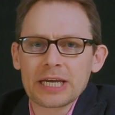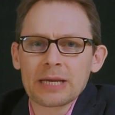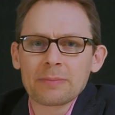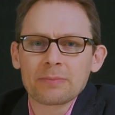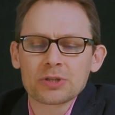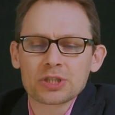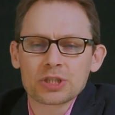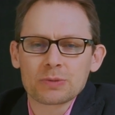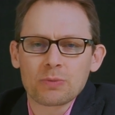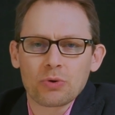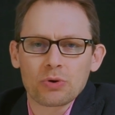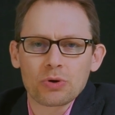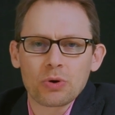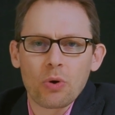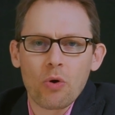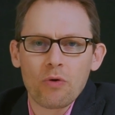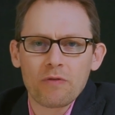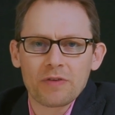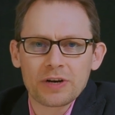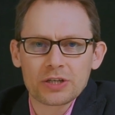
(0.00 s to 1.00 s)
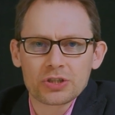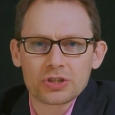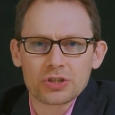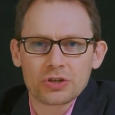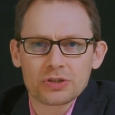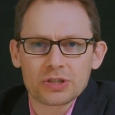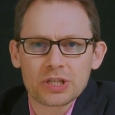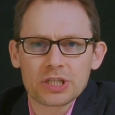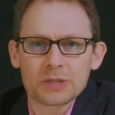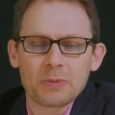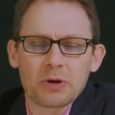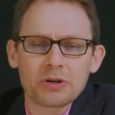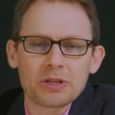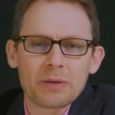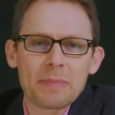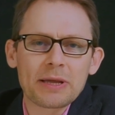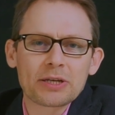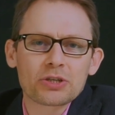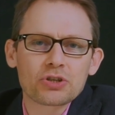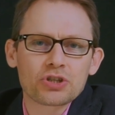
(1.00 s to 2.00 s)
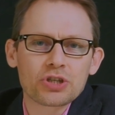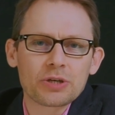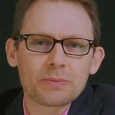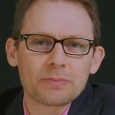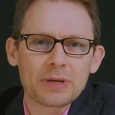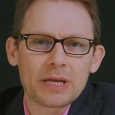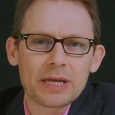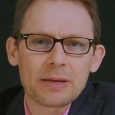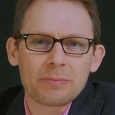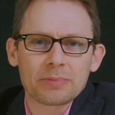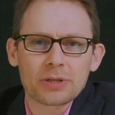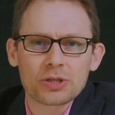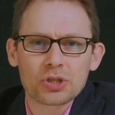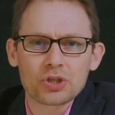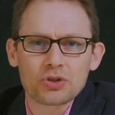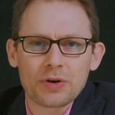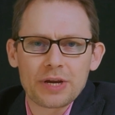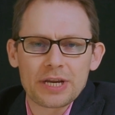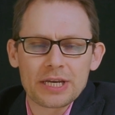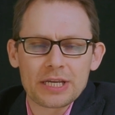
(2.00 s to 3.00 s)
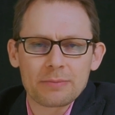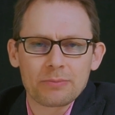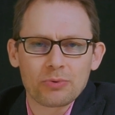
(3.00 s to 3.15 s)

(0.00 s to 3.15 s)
implant support over dentures as part of the mentorship implant training